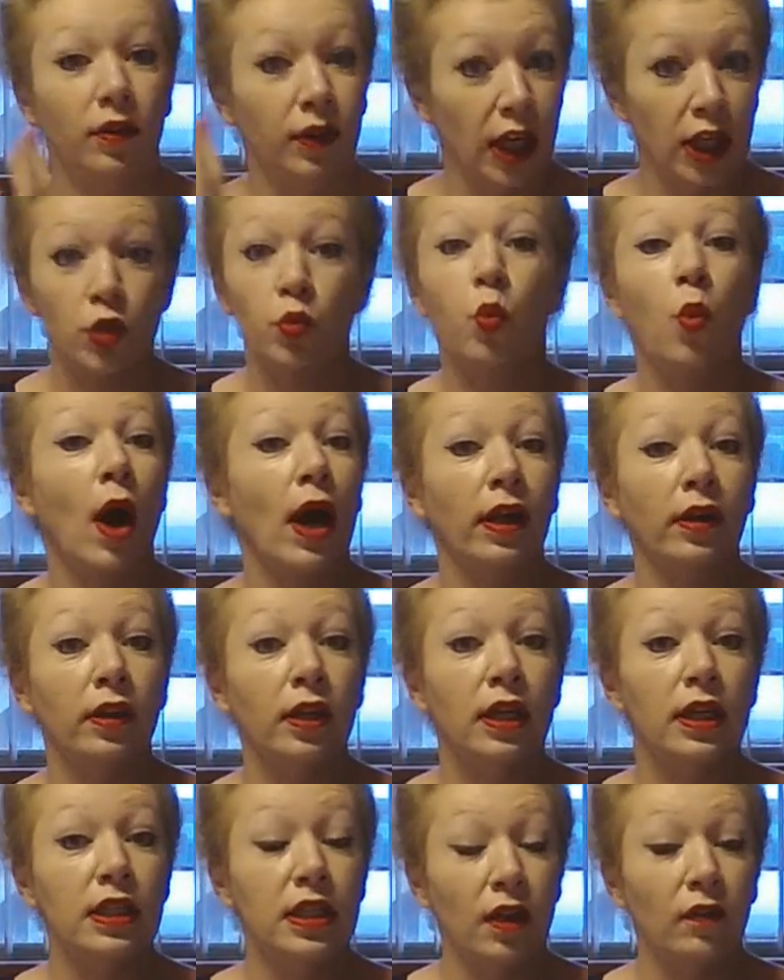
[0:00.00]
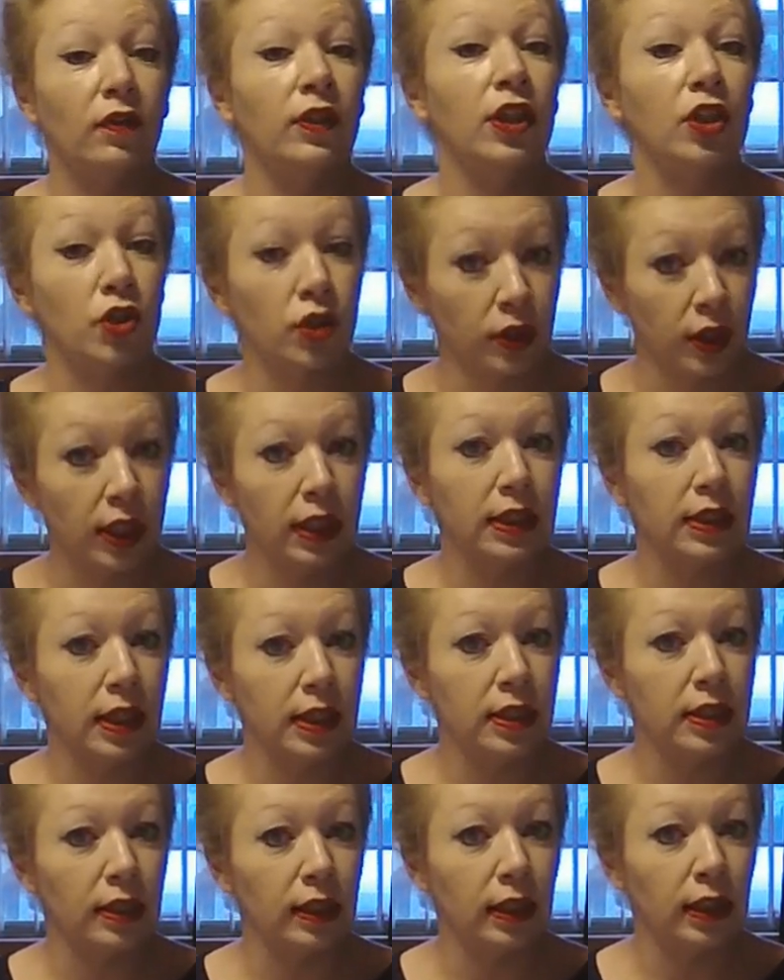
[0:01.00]
That's one definition that
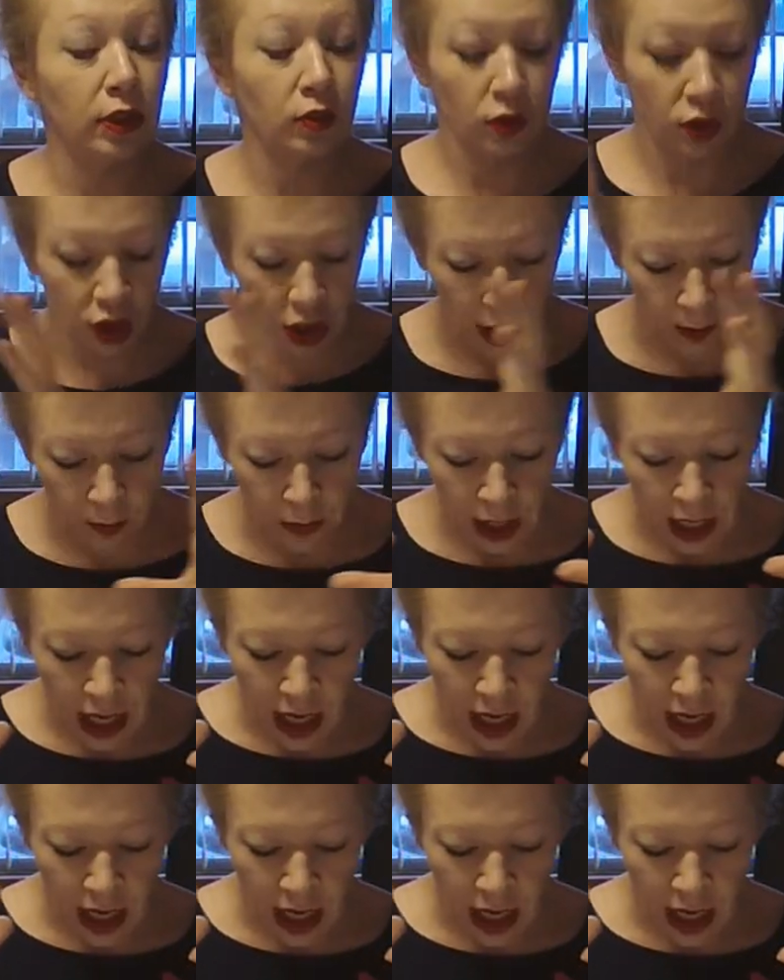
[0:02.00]
exists in the literature.